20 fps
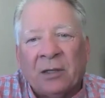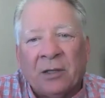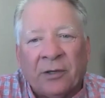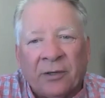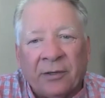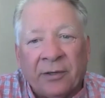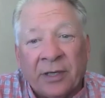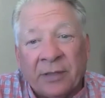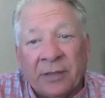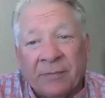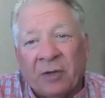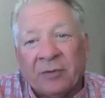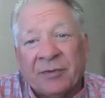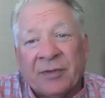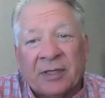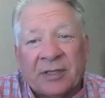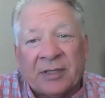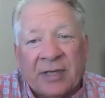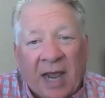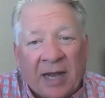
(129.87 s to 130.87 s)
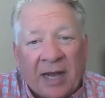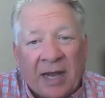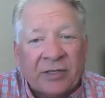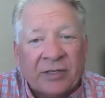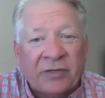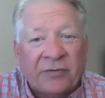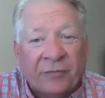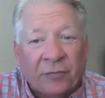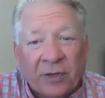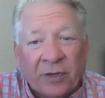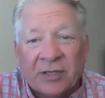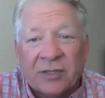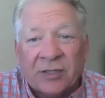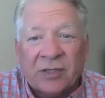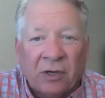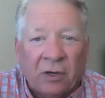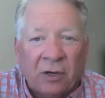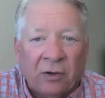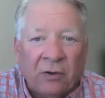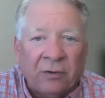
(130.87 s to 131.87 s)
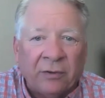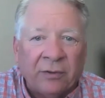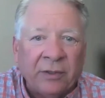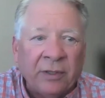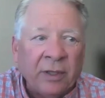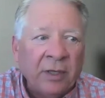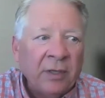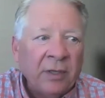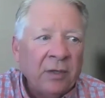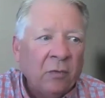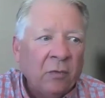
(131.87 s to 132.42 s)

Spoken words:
learned about the tax-free zone,